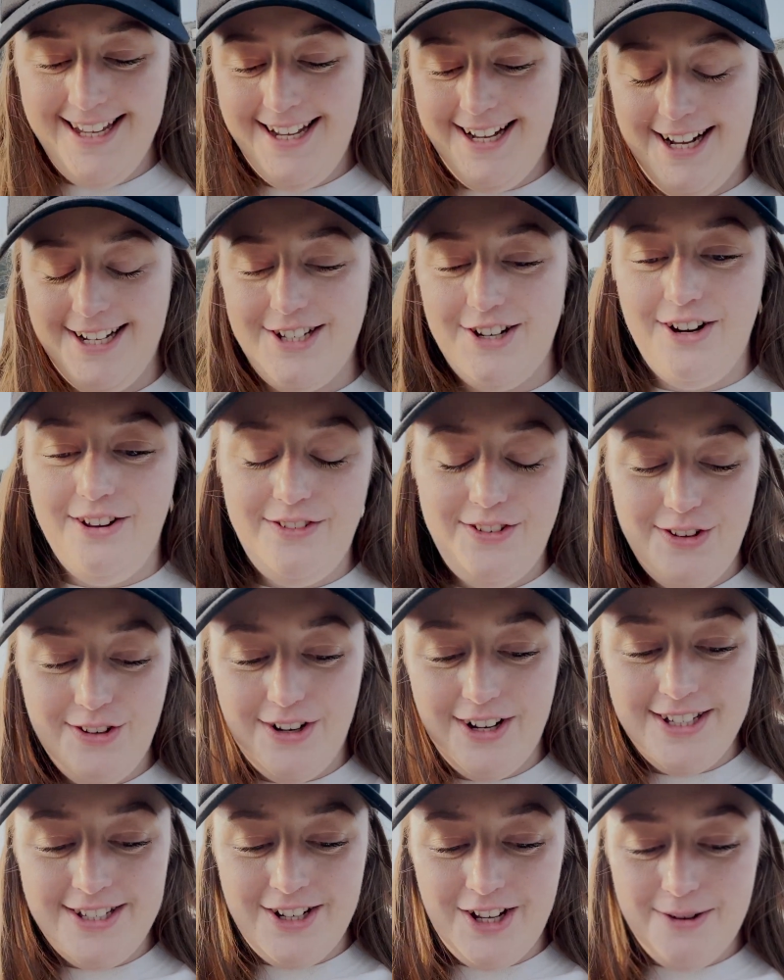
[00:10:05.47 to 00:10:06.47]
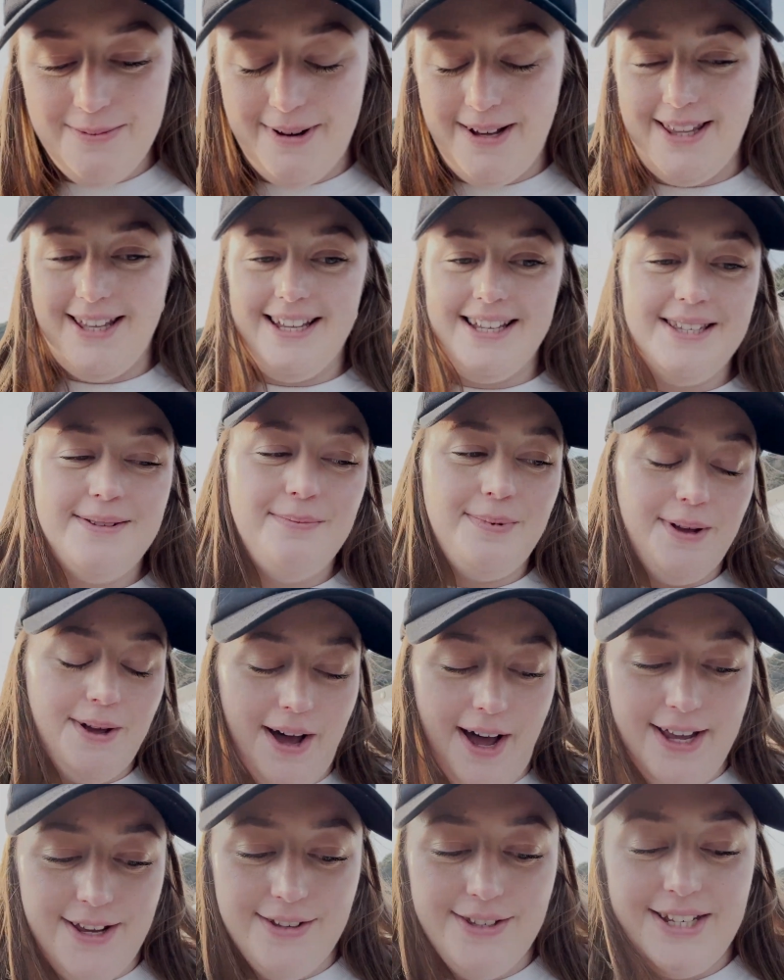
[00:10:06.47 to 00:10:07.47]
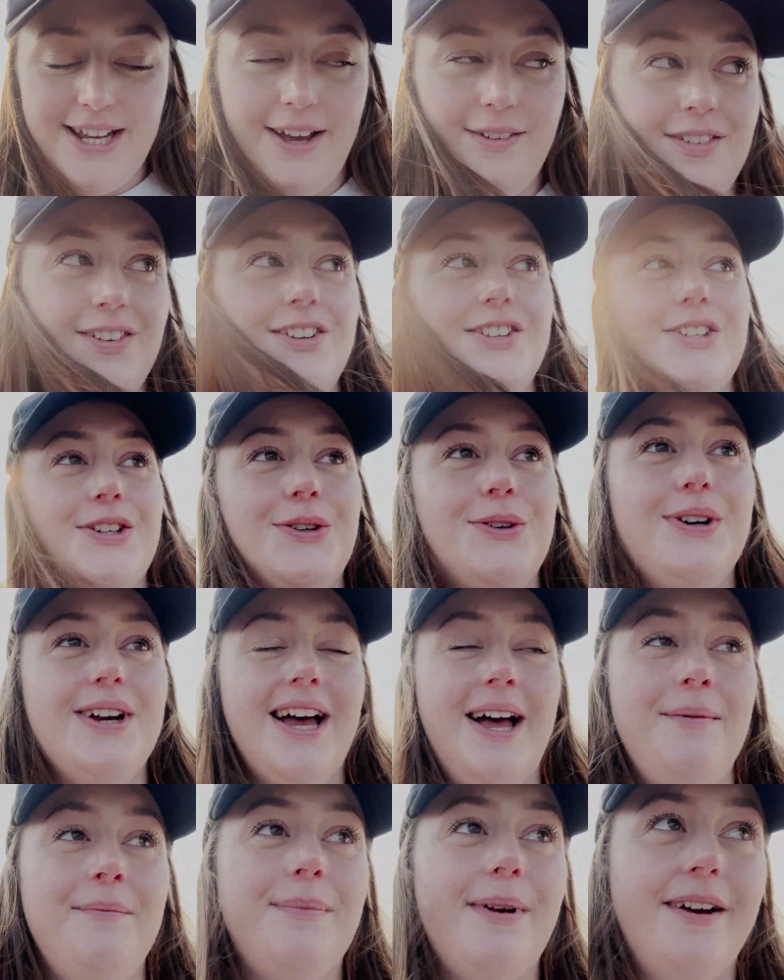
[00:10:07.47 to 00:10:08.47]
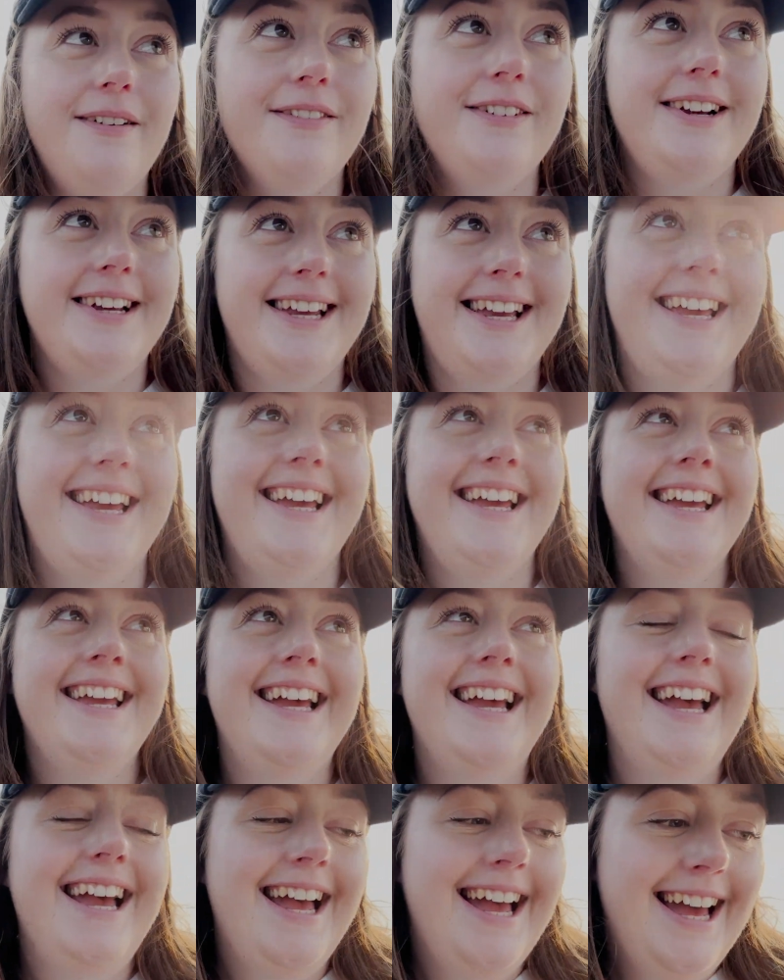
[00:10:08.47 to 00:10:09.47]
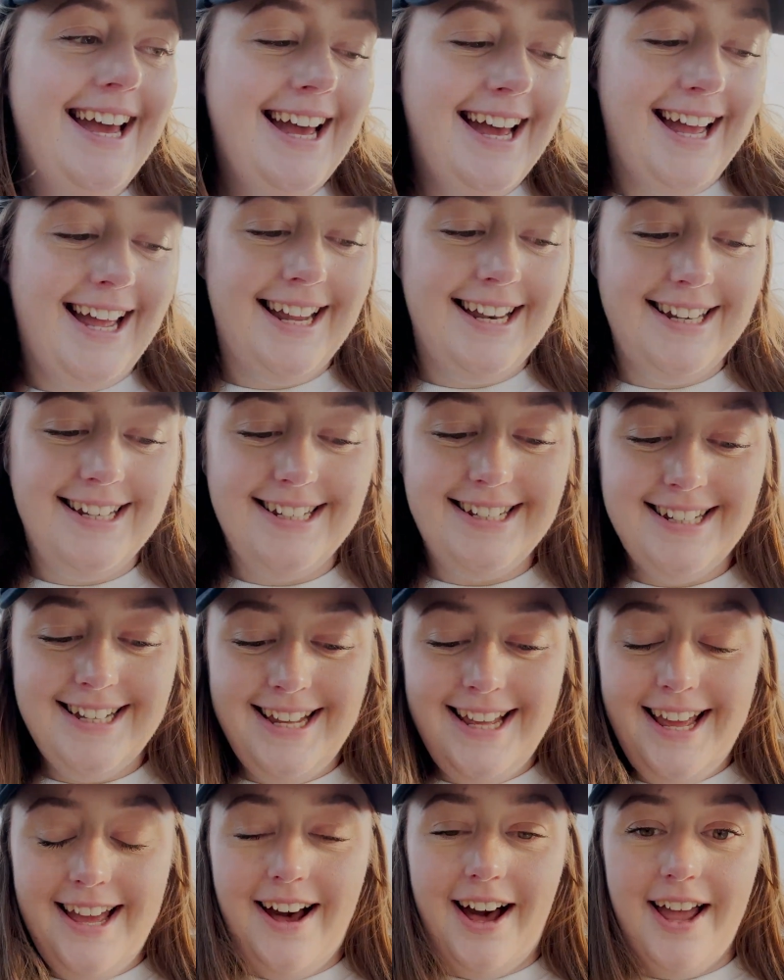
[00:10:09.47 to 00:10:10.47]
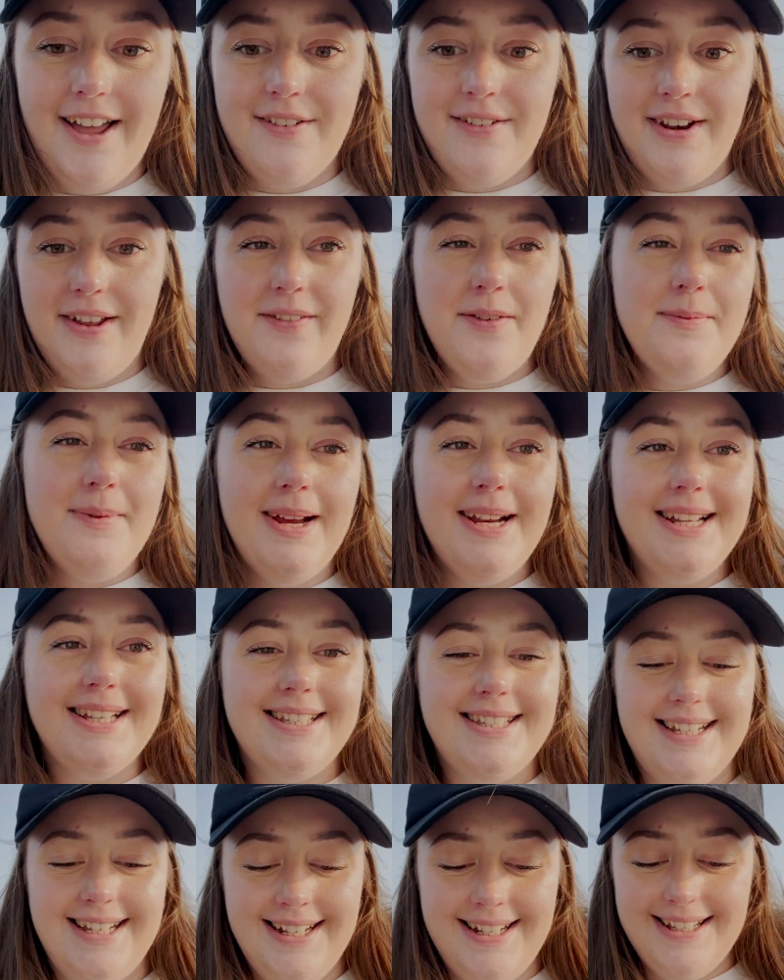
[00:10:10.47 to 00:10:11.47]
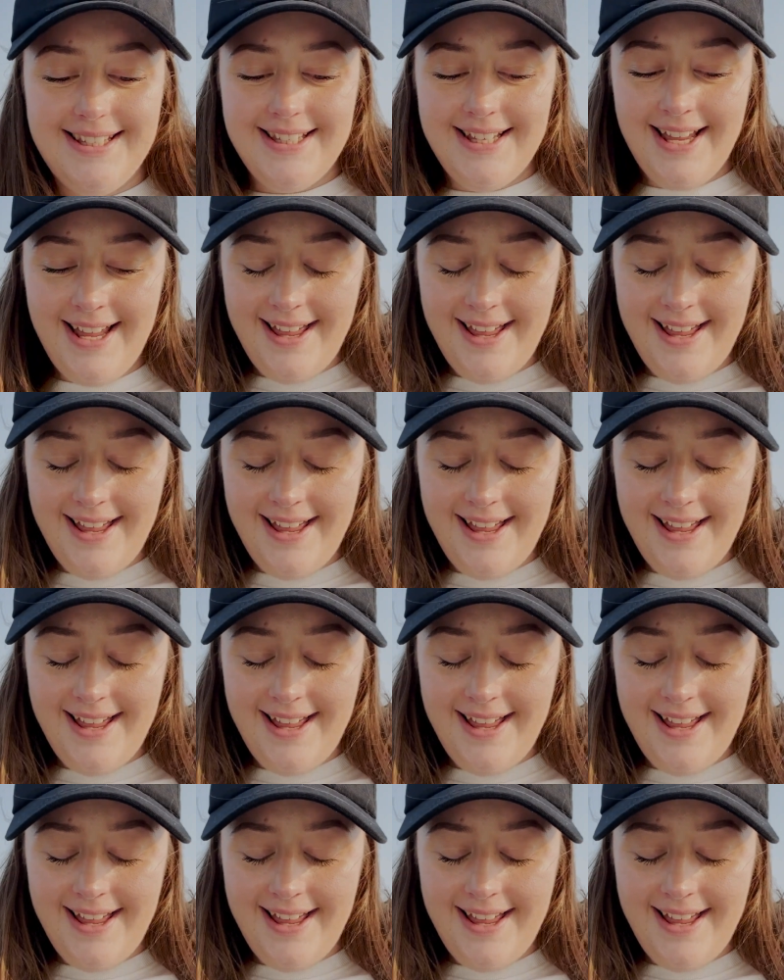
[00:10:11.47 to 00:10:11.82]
I don't know if you guys know about this, but I used to have it at school camp every year and I've never made it since.